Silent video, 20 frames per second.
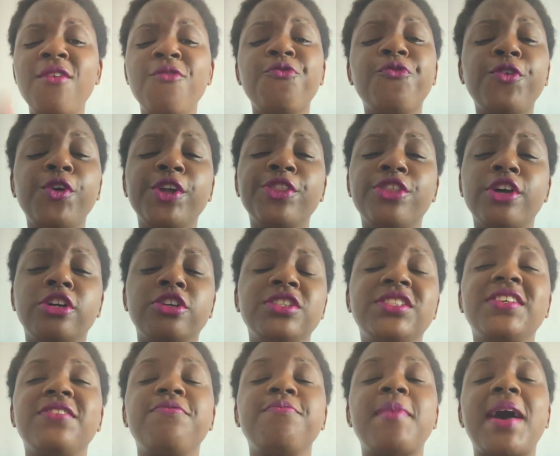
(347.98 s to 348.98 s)
for
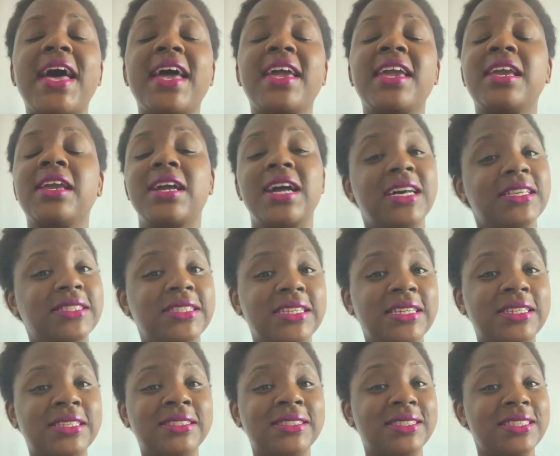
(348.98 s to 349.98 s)
those of my
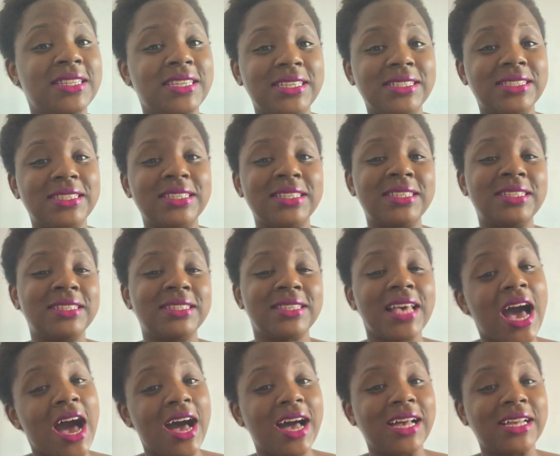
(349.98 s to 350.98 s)
cousins, nieces,
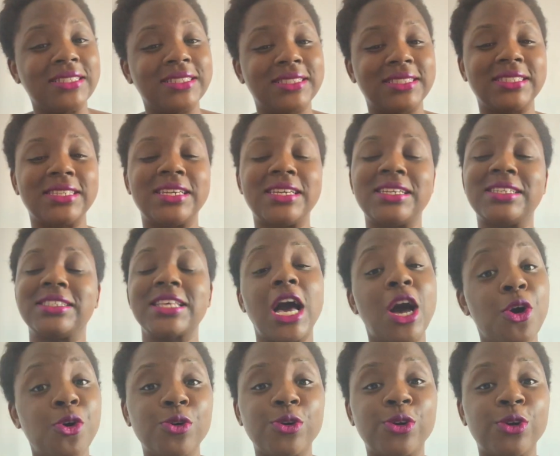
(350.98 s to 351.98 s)
aunties,
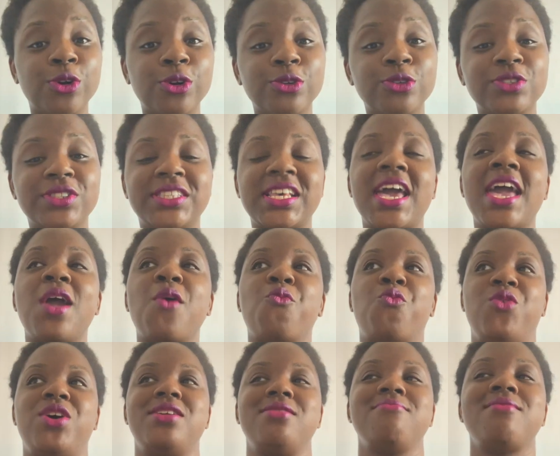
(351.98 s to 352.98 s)
uncles,
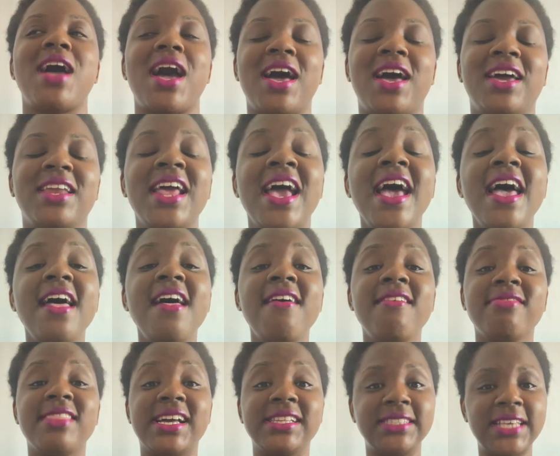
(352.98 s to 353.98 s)
and whatnot
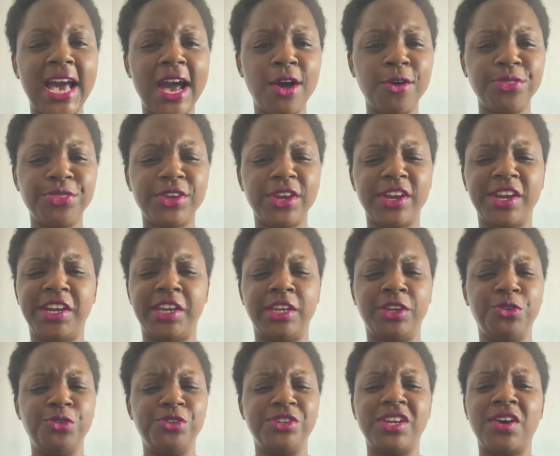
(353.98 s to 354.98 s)
that's out there
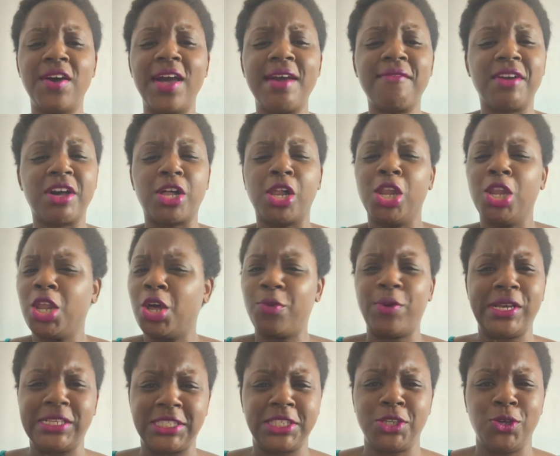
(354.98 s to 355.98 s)
and who don't have a clue
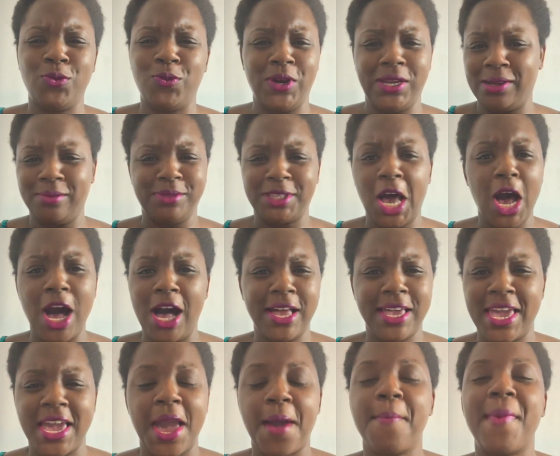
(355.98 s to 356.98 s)
as to what I'm
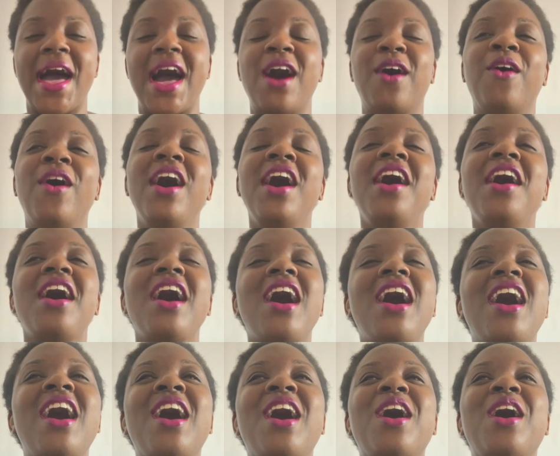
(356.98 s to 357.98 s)
talking about,
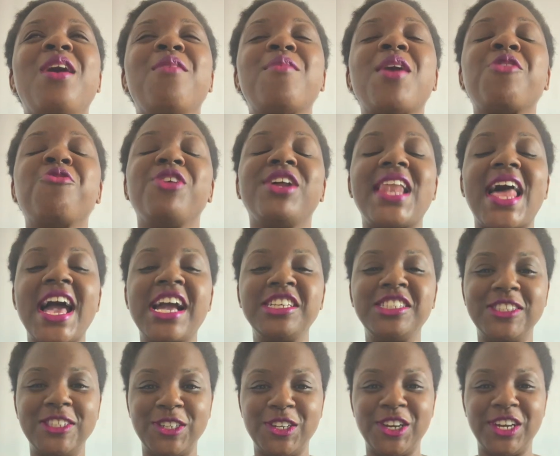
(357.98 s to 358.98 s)
a
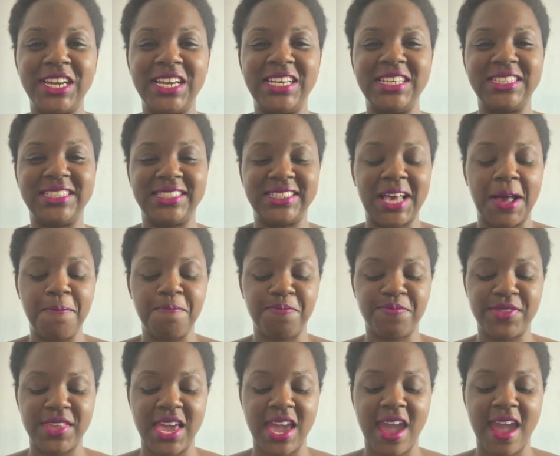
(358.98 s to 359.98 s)
relaxer is
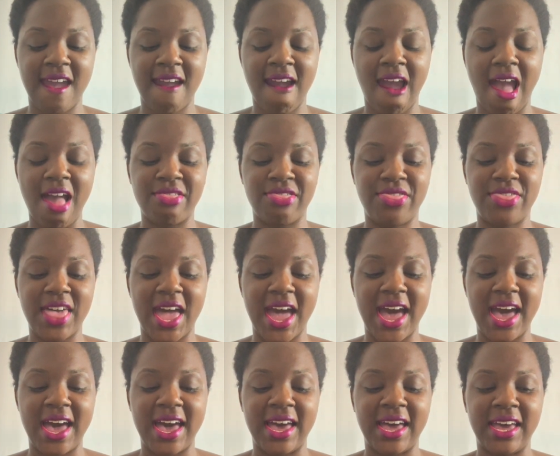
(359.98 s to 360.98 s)
something
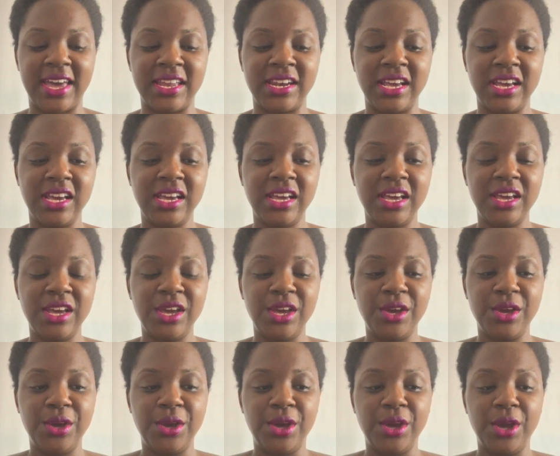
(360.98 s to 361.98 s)
that
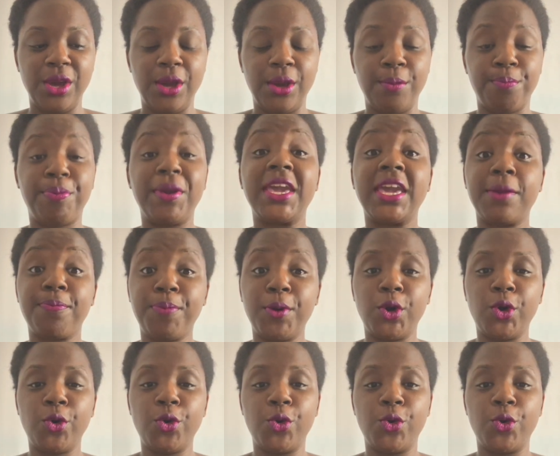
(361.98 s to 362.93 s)
people